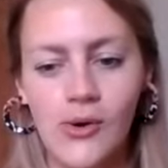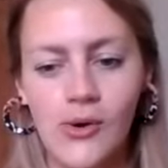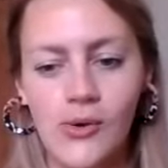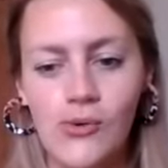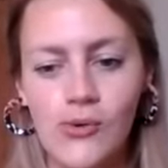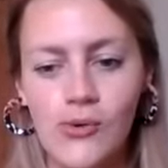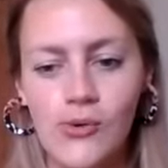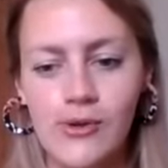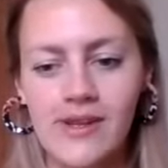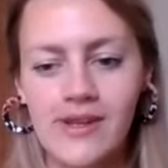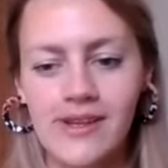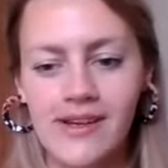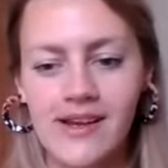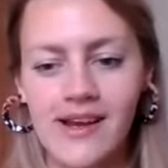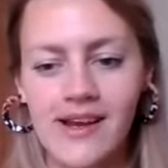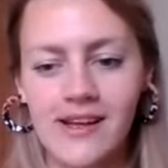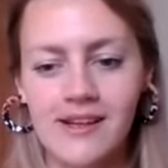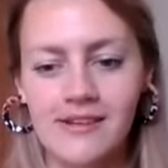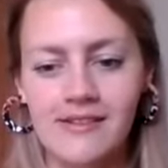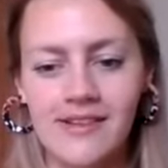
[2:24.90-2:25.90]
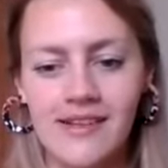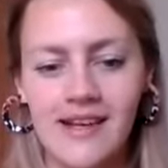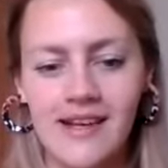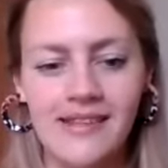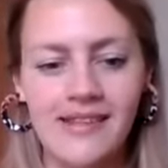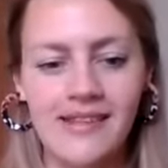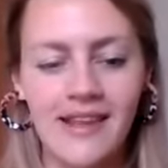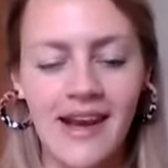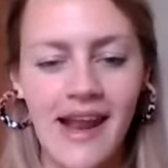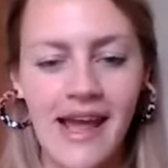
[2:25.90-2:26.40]
all the kind
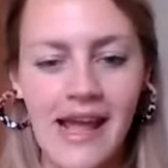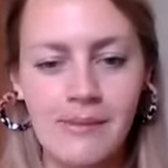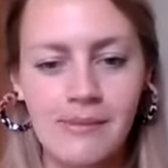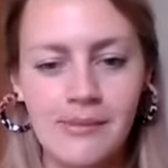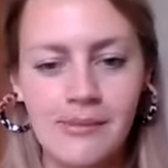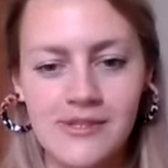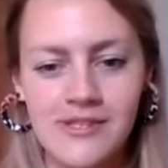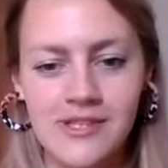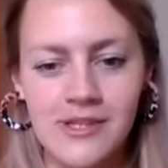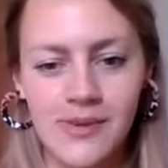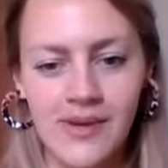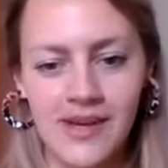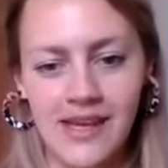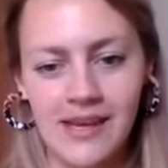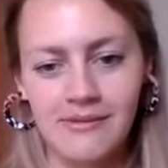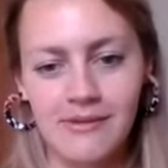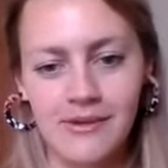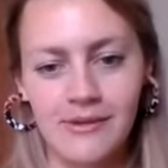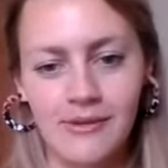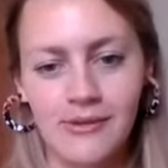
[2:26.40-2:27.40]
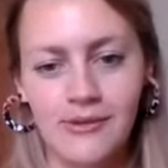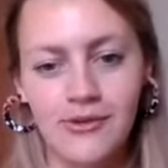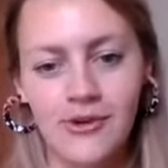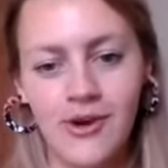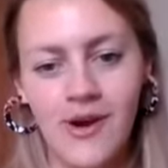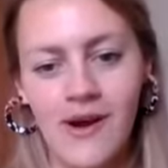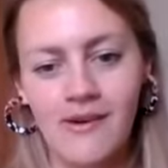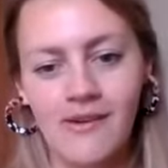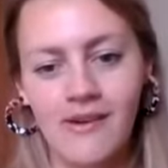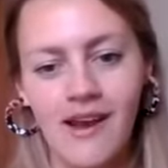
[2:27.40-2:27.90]
of the labels that we're given
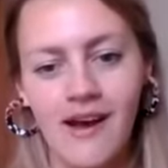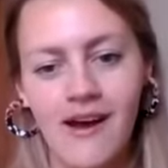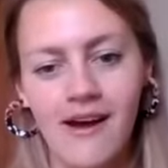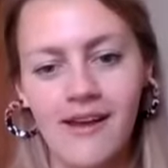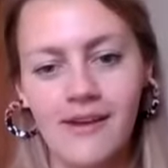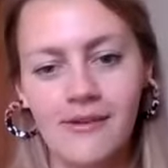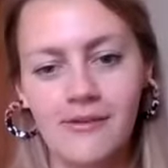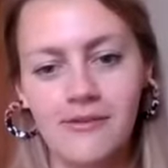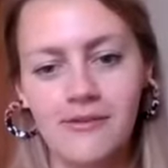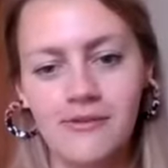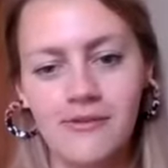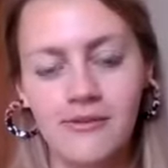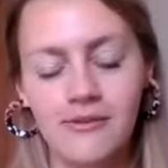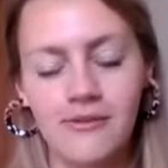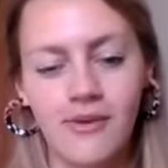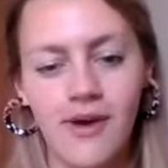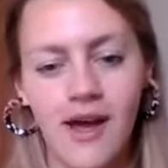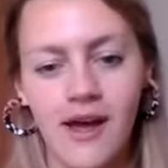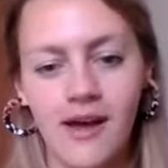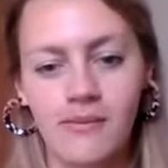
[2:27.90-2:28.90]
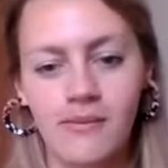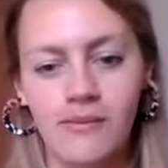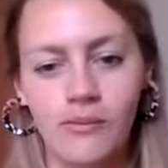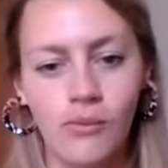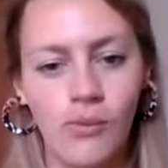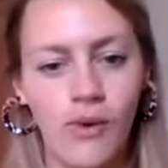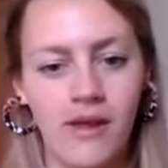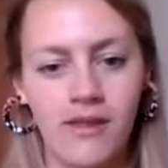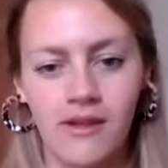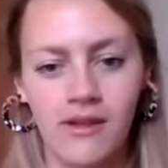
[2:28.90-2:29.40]
throughout life,
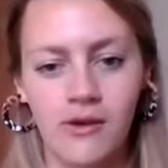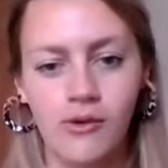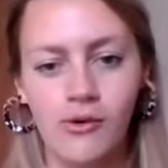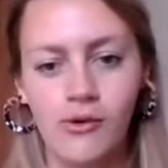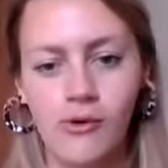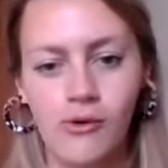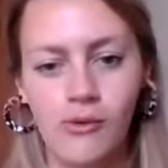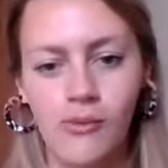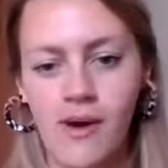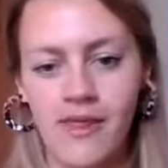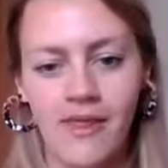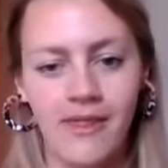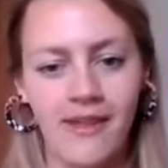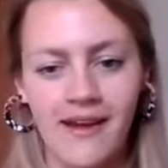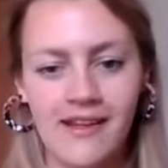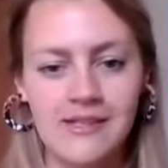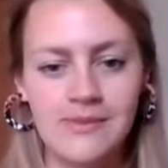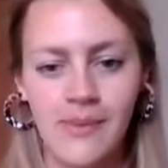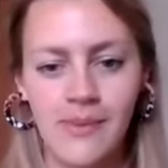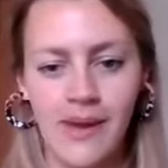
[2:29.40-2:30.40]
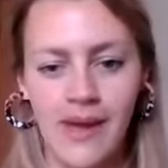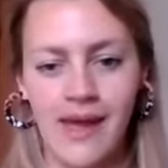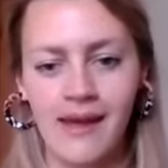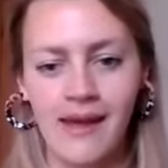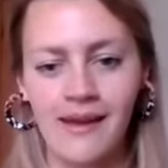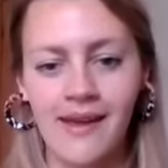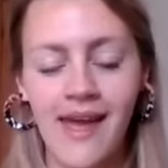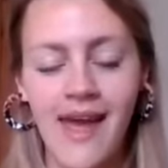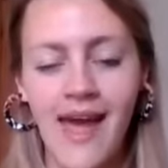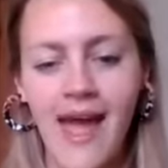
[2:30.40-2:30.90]
whether that's
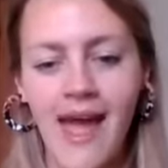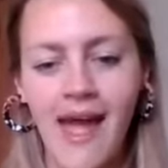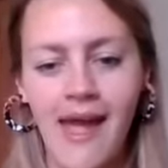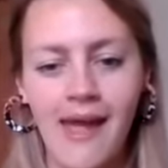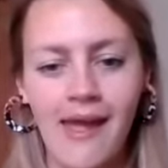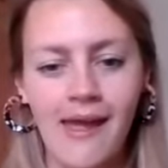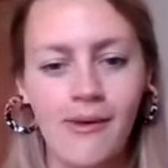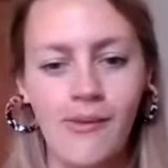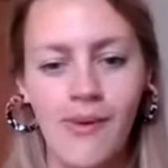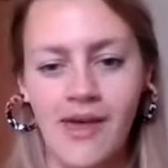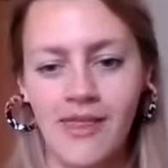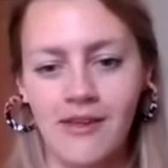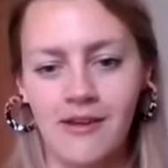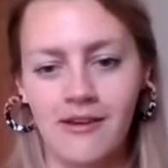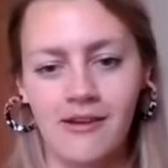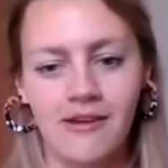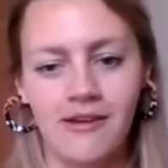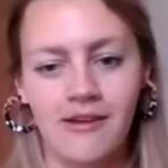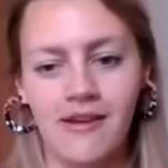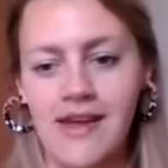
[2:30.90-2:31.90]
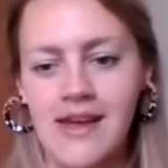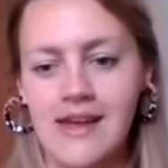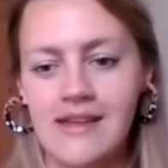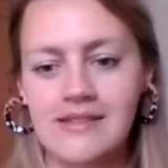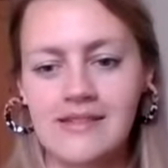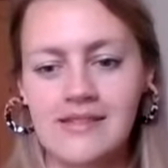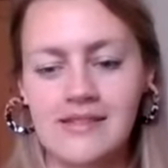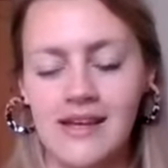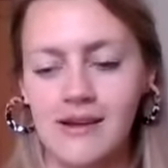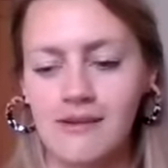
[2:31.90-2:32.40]
being gay, whether
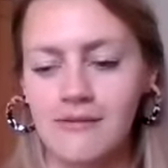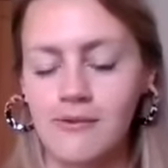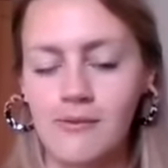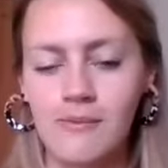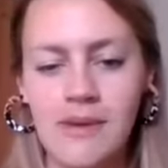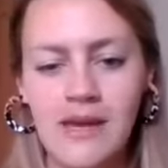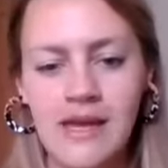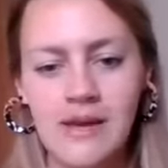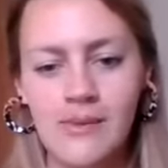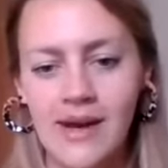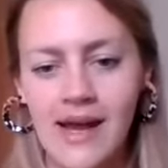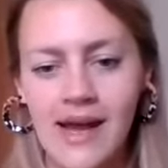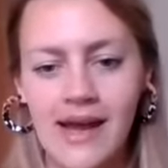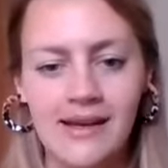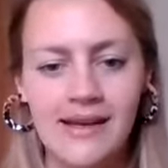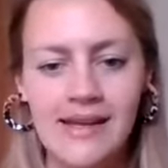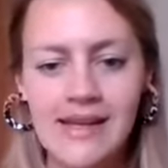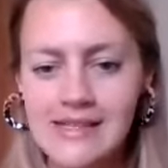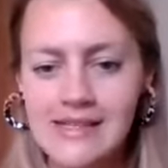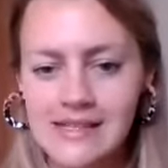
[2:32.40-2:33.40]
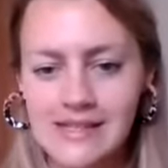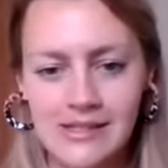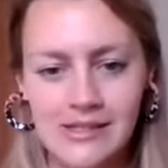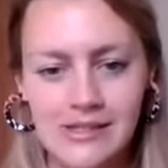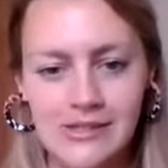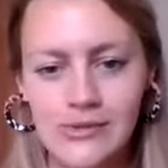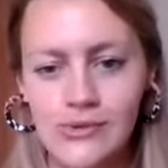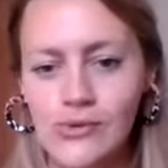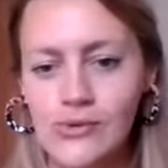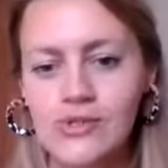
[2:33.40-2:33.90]
it's, like for me, when I had an eating
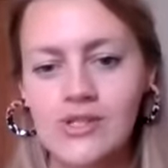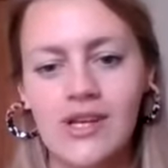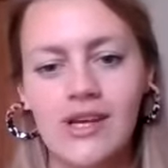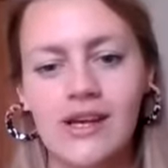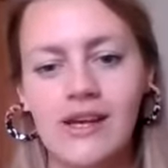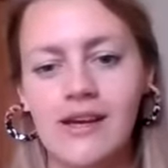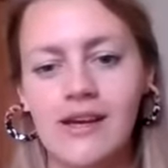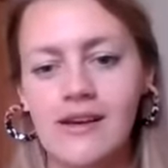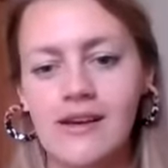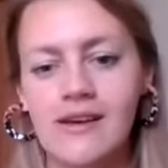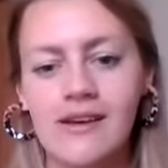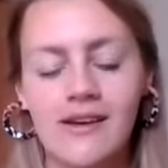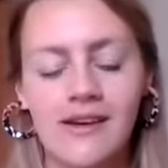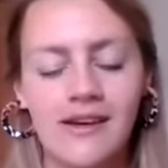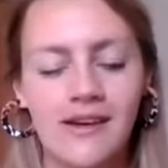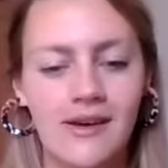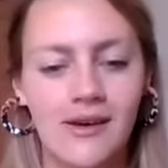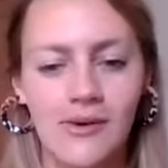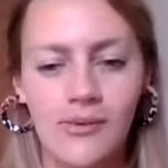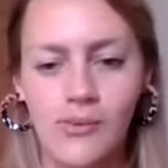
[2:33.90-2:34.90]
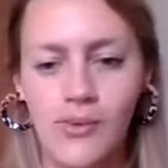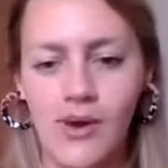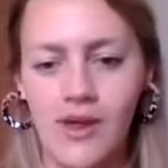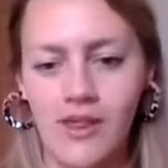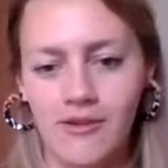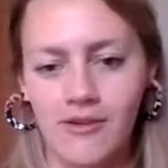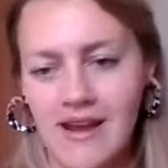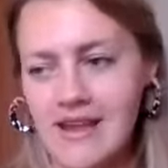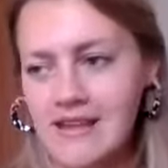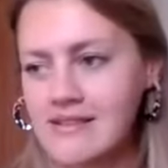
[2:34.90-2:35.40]
disorder,
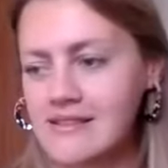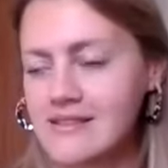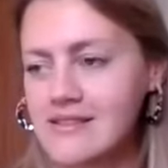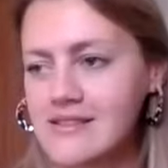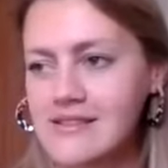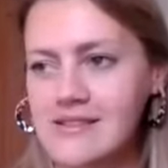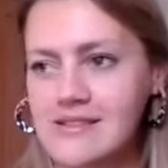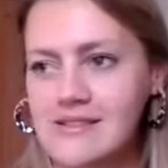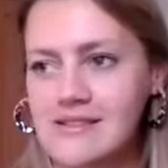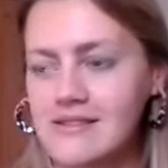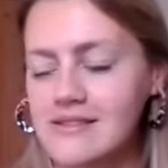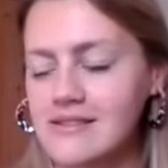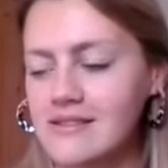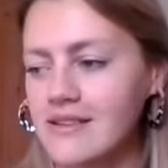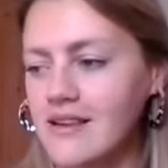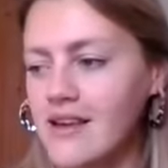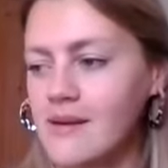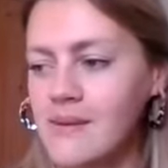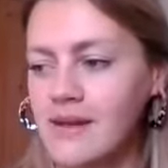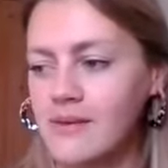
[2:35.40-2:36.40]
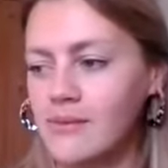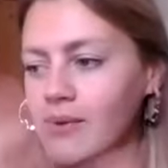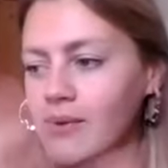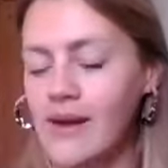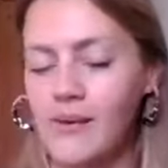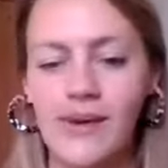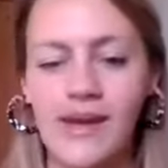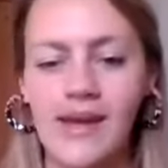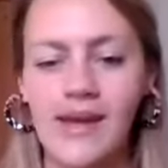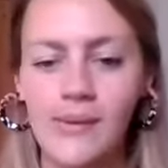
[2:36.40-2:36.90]
whether it's, I
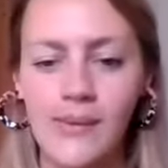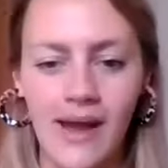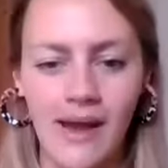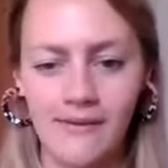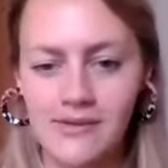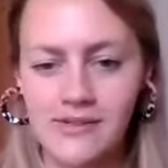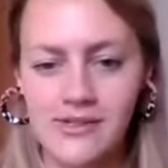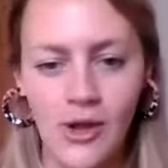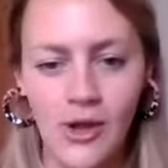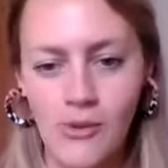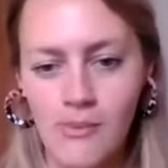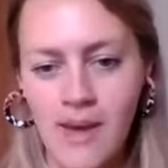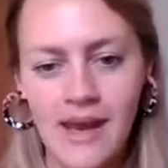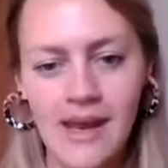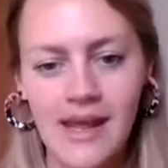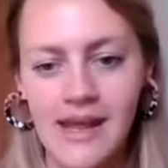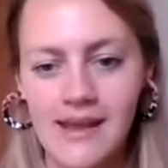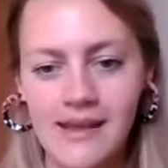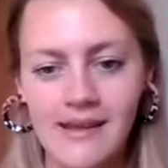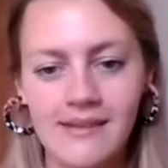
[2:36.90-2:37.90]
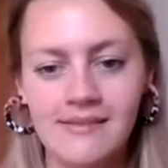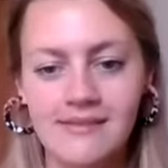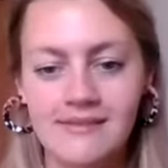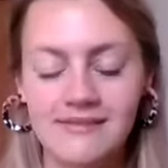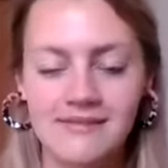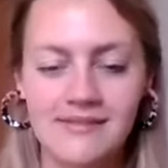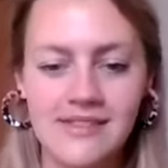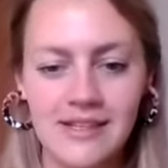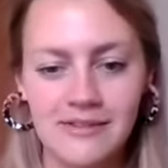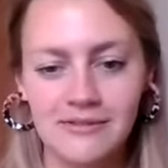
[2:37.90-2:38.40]
mean, we have so many
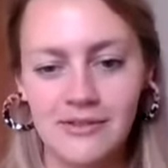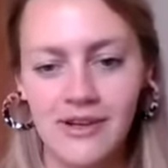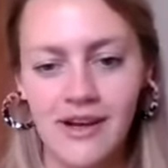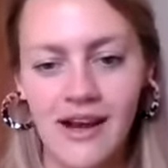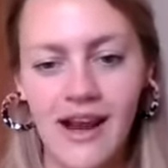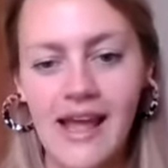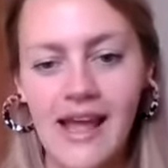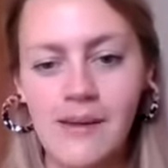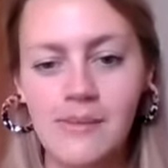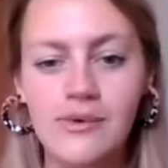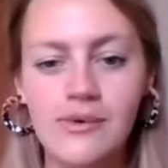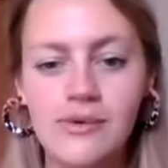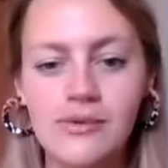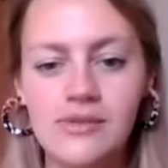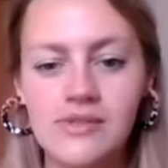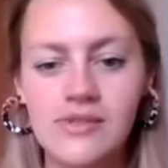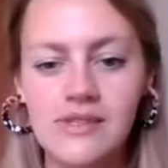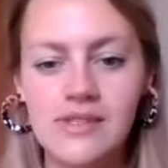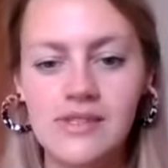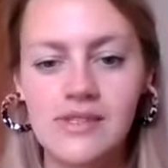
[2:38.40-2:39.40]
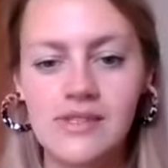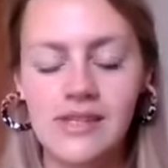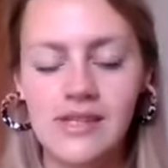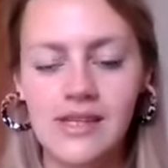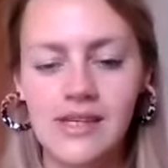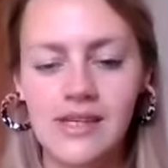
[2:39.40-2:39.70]
different labels,